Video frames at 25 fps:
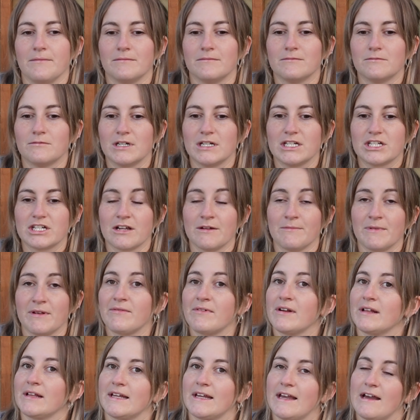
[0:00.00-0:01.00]
which can be
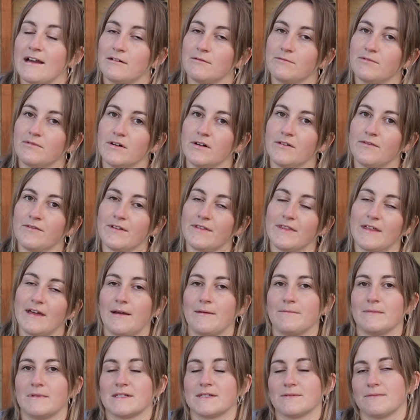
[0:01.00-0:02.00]
really helpful for
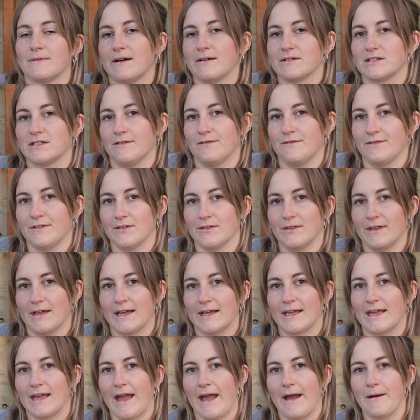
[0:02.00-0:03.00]
them as well to fill
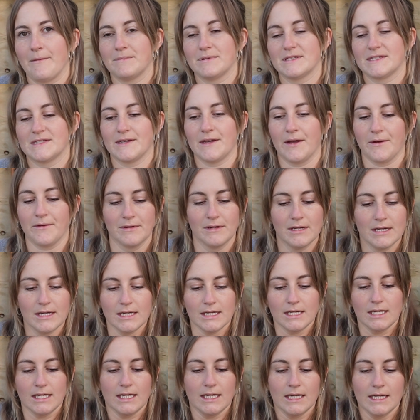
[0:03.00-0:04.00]
that gap. So
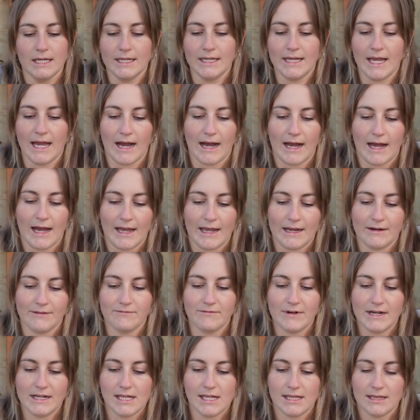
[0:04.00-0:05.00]
yeah, I
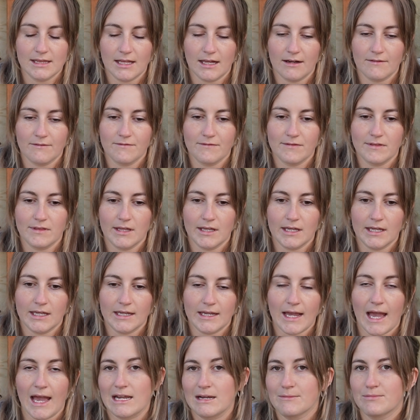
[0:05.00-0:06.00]
really love
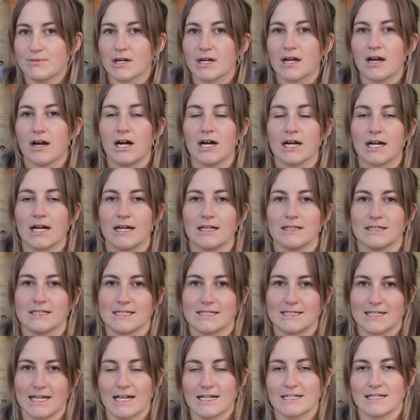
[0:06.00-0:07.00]
the apricot colour
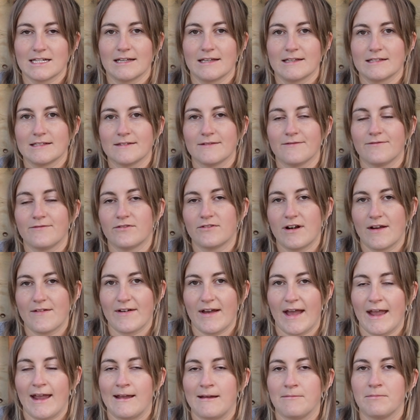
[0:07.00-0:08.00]
Statice,
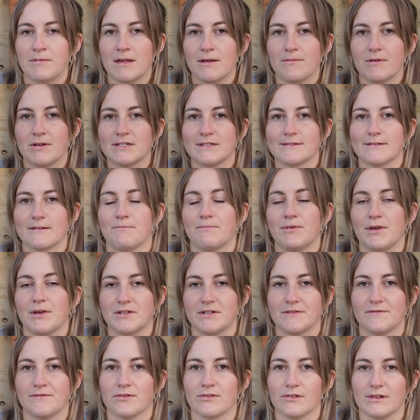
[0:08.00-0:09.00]
Forever Happy, which is a
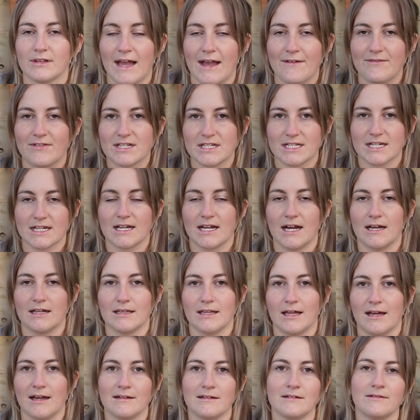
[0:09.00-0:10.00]
beautiful lavender
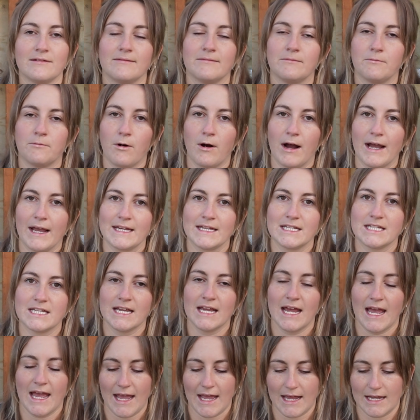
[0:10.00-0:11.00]
colour,
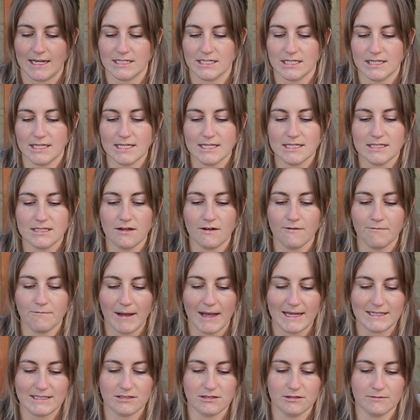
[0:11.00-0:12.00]
white, and this soft
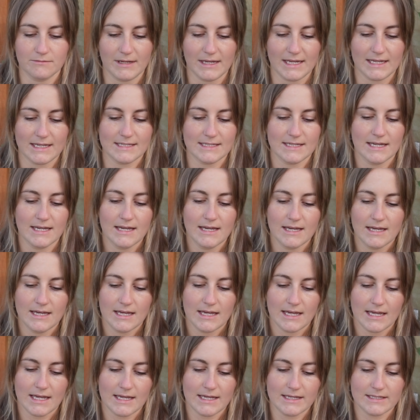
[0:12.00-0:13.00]
pastel mix
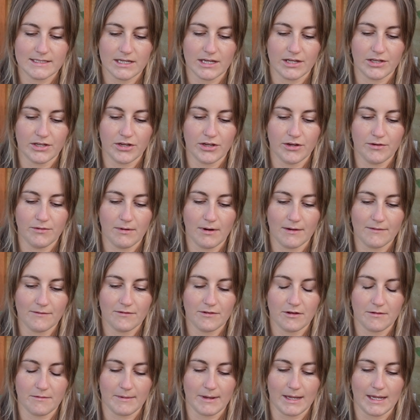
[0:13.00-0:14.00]
is a new one
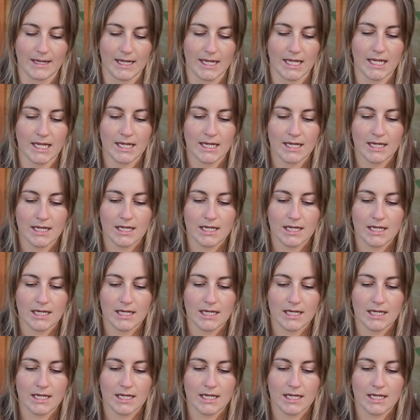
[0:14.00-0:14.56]
for me.